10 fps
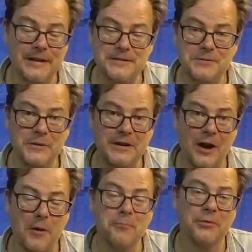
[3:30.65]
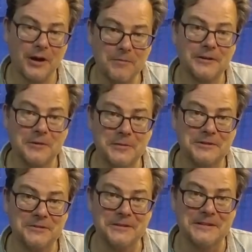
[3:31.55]
Next week I'm probably going to be
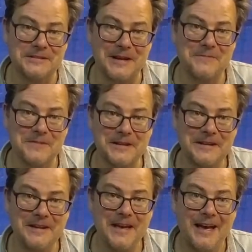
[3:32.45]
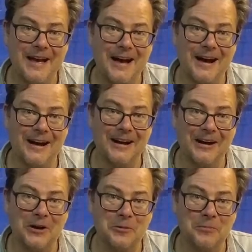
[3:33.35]
doing the same thing,
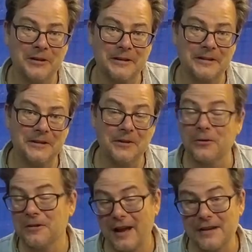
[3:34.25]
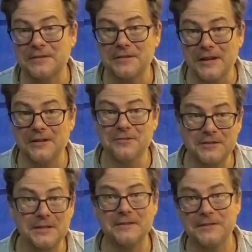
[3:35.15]
but you know, as
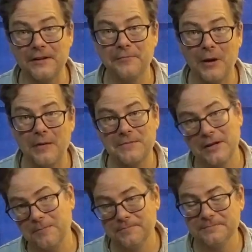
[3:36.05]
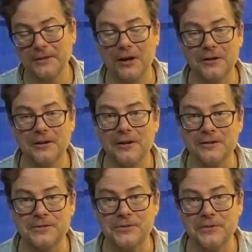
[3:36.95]
interesting stuff pops up,
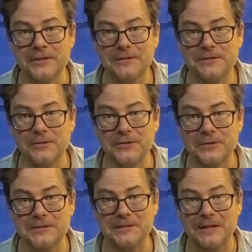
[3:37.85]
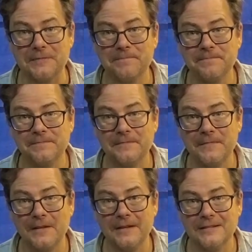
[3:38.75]
I'll shoot it so you can see.
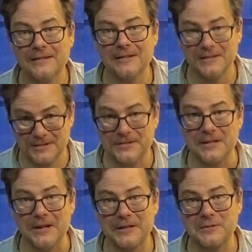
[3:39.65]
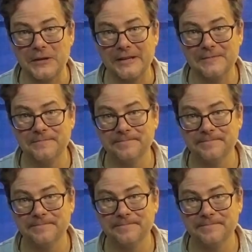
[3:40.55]
See you next week.